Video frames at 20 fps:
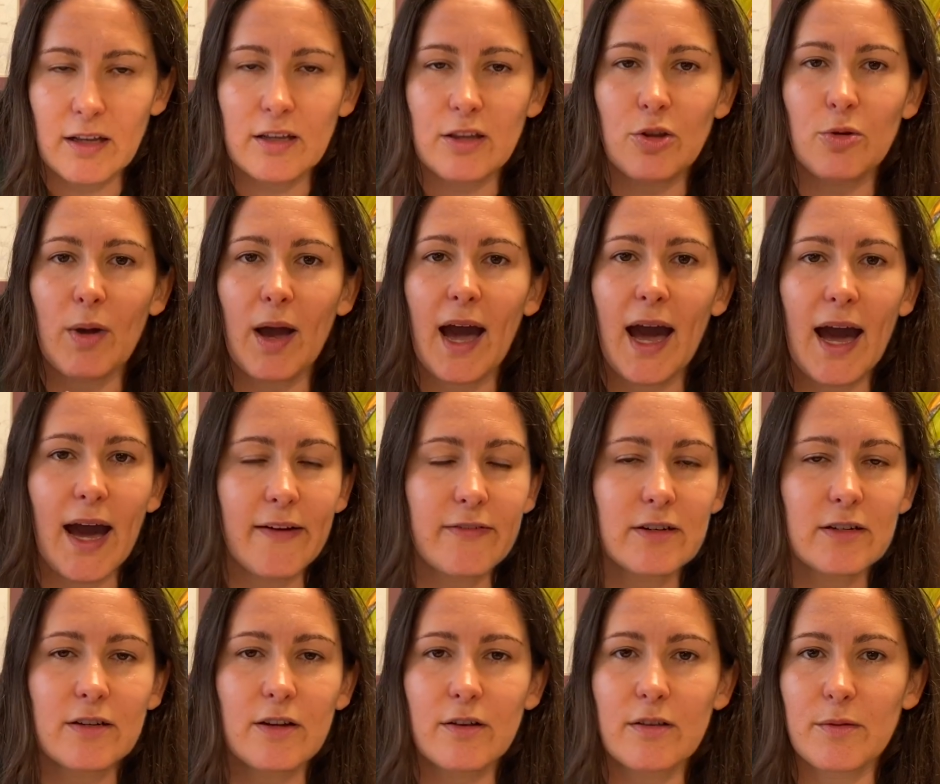You have
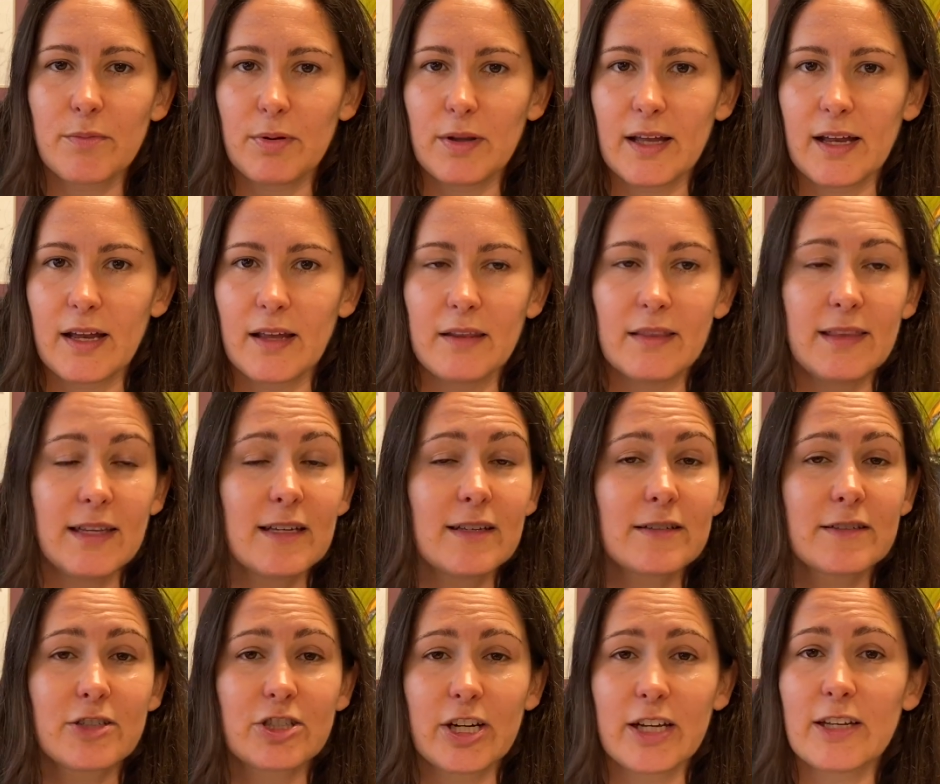to know the plan.
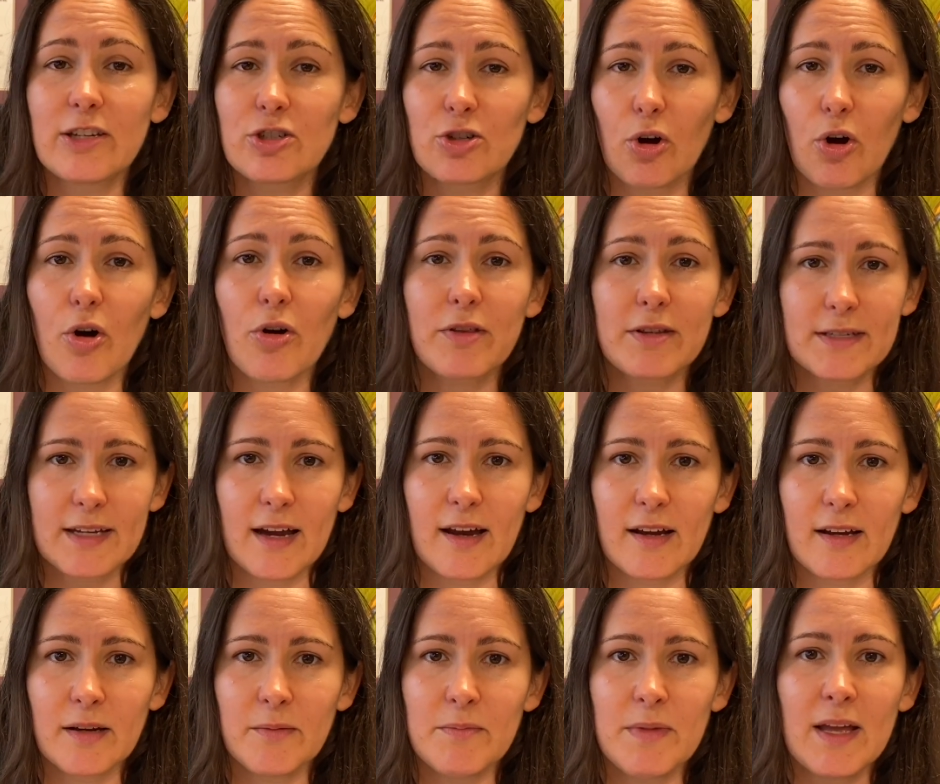Things change all the
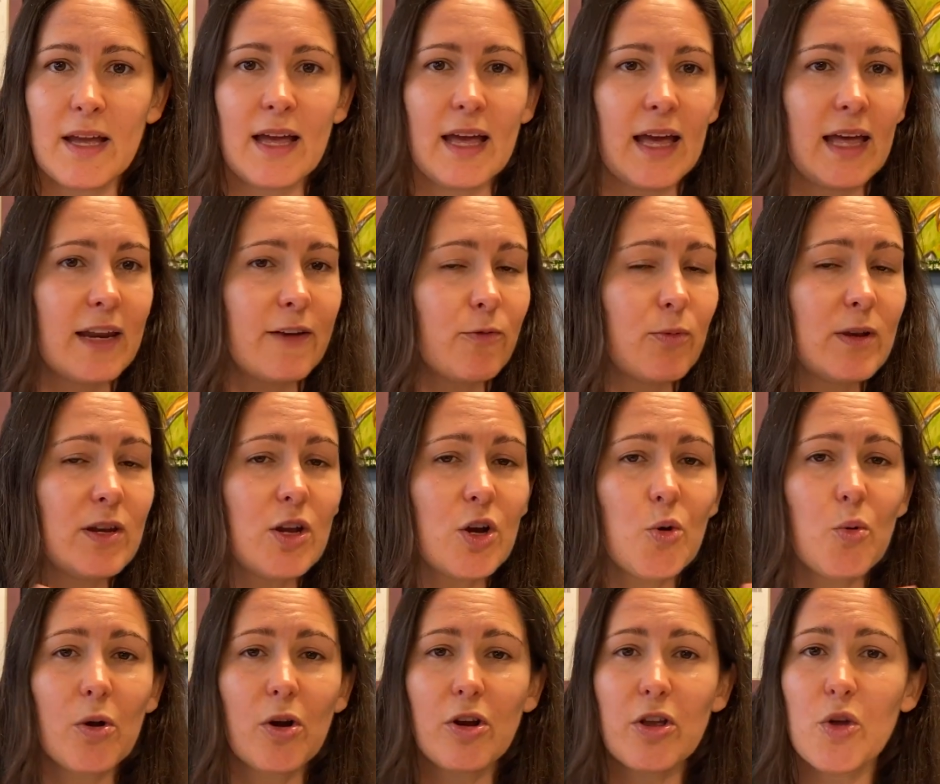time. And if we know
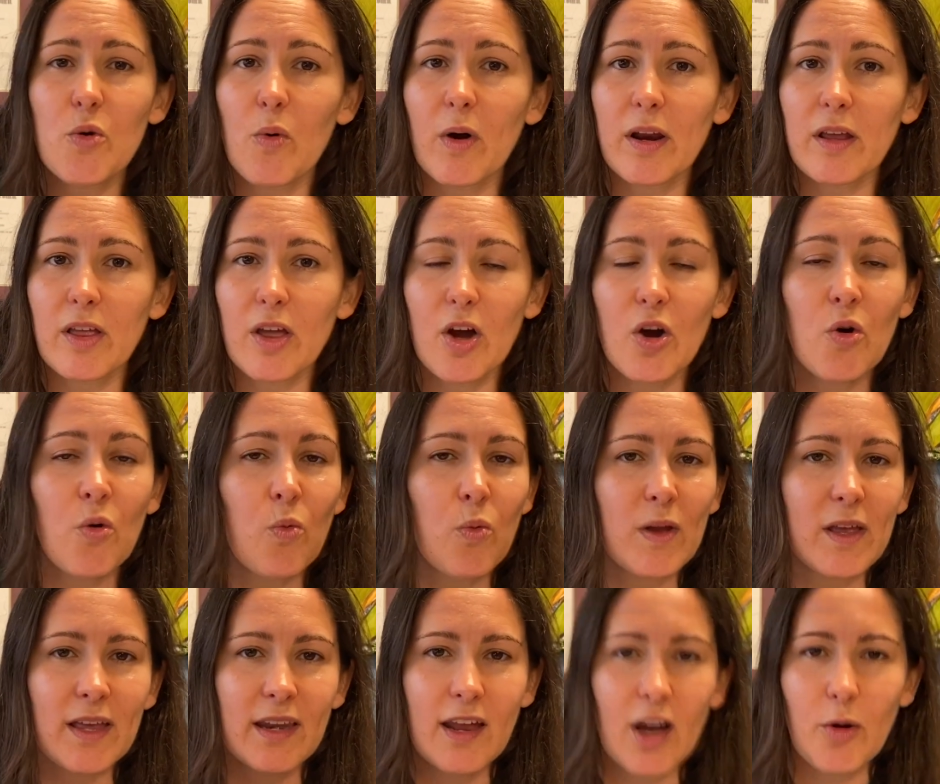where you want to go,
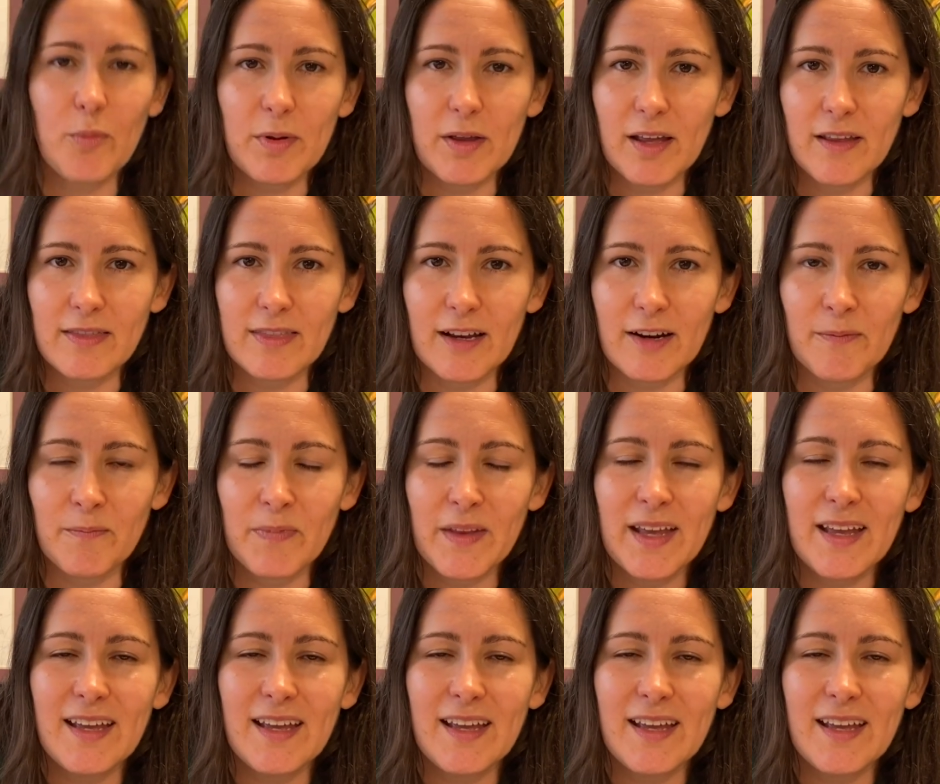we can help you get there.